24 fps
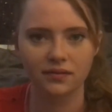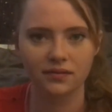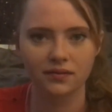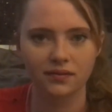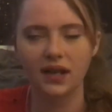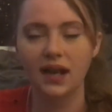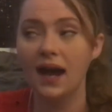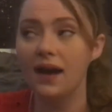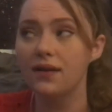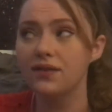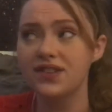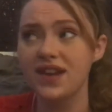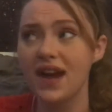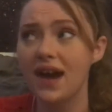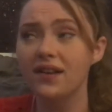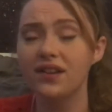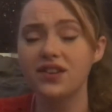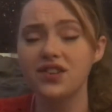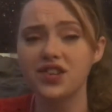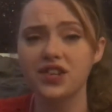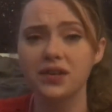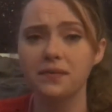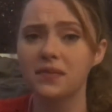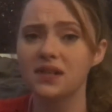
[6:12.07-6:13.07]
And how
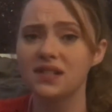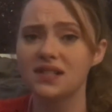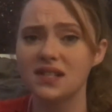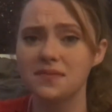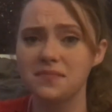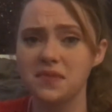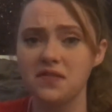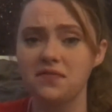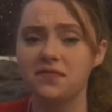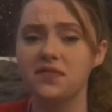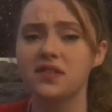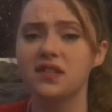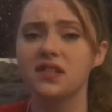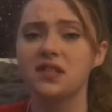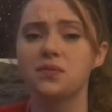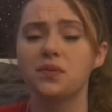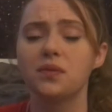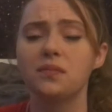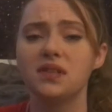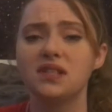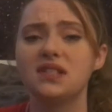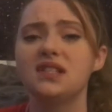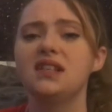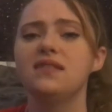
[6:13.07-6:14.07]
challenging must it be for these
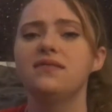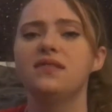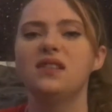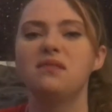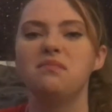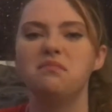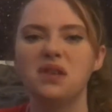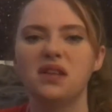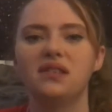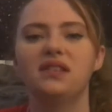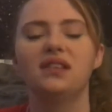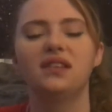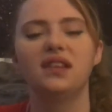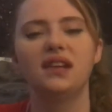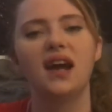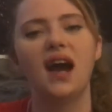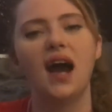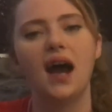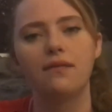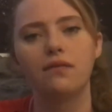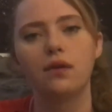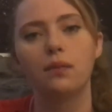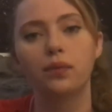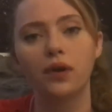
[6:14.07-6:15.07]
women to even admit that they
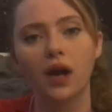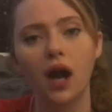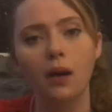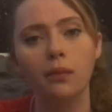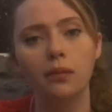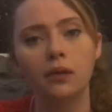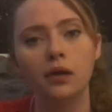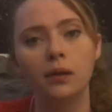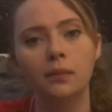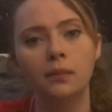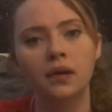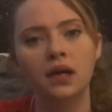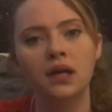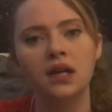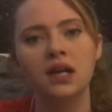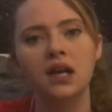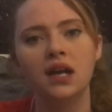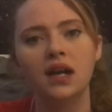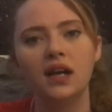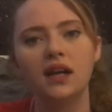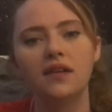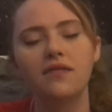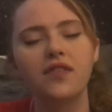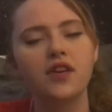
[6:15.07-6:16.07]
have a problem
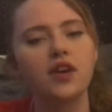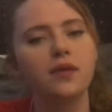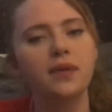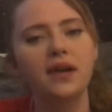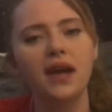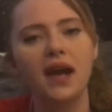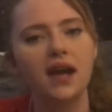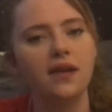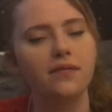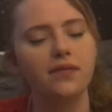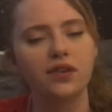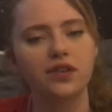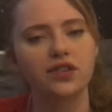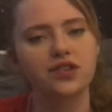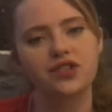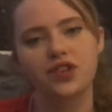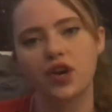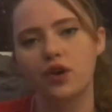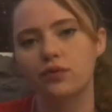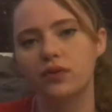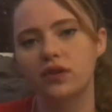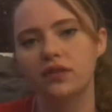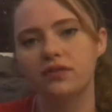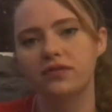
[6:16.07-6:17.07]
if their behaviors
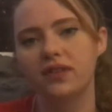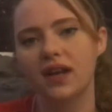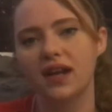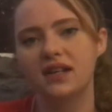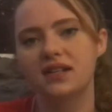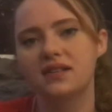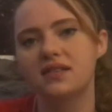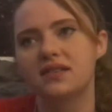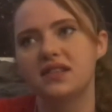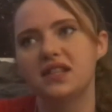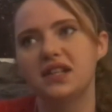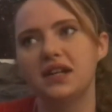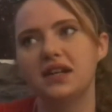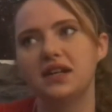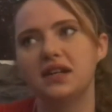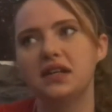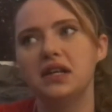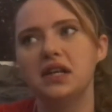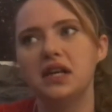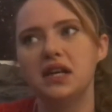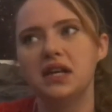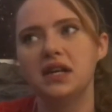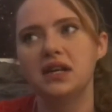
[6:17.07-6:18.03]
don't reflect the